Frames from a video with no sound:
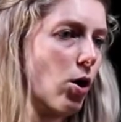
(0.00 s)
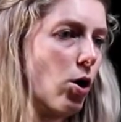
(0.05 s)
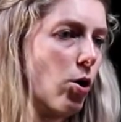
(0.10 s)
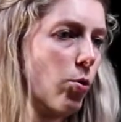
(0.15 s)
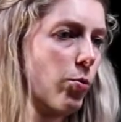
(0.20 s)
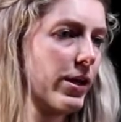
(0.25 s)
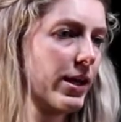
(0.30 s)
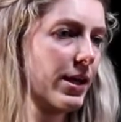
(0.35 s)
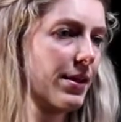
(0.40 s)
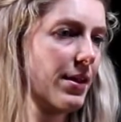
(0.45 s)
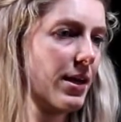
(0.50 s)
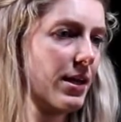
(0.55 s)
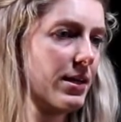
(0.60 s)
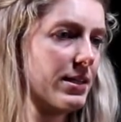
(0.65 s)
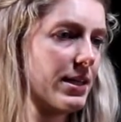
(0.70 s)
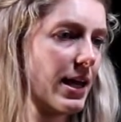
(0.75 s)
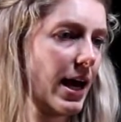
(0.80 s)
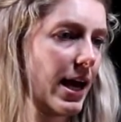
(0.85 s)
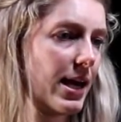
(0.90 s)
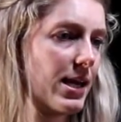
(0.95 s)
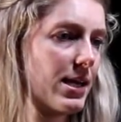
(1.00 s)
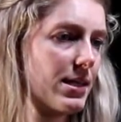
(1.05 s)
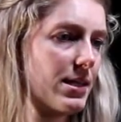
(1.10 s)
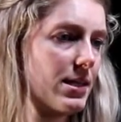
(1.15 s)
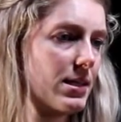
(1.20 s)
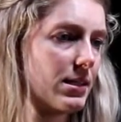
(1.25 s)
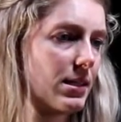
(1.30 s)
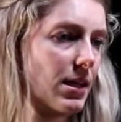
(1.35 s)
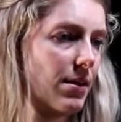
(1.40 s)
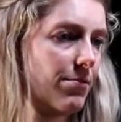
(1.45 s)
We can then take
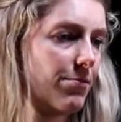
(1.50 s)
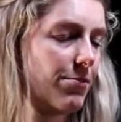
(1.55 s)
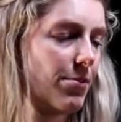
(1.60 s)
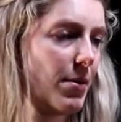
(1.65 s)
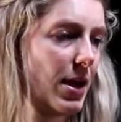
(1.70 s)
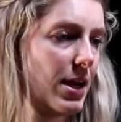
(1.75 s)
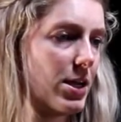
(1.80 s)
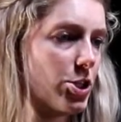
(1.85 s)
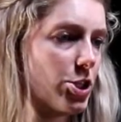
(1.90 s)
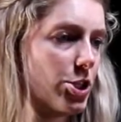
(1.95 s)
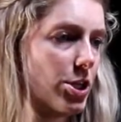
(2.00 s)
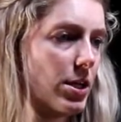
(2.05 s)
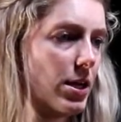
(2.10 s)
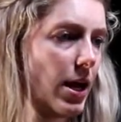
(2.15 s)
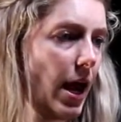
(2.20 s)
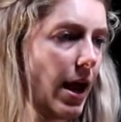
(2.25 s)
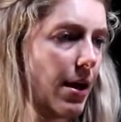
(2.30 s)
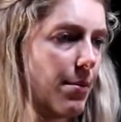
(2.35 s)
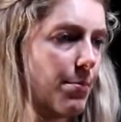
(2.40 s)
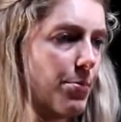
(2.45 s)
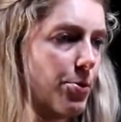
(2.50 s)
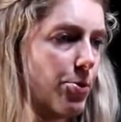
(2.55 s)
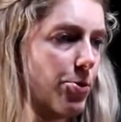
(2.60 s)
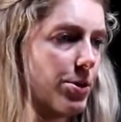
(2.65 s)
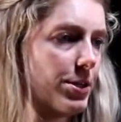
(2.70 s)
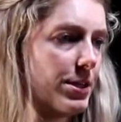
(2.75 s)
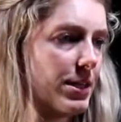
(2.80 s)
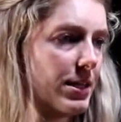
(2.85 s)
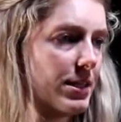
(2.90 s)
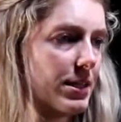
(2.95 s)
this information and
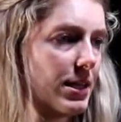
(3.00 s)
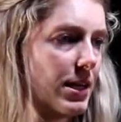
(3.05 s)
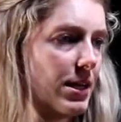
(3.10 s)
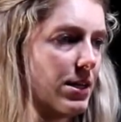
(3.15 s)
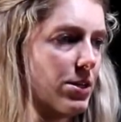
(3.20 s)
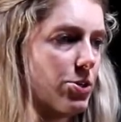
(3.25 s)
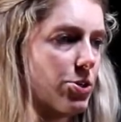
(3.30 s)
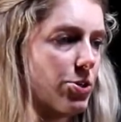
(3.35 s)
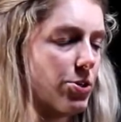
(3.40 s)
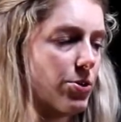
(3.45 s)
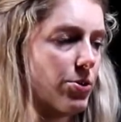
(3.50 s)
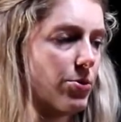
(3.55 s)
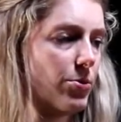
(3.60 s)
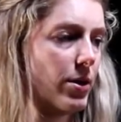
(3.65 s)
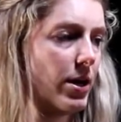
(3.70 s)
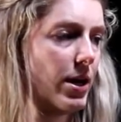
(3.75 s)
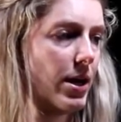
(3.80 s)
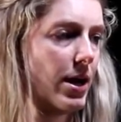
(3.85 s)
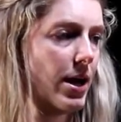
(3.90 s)
put it into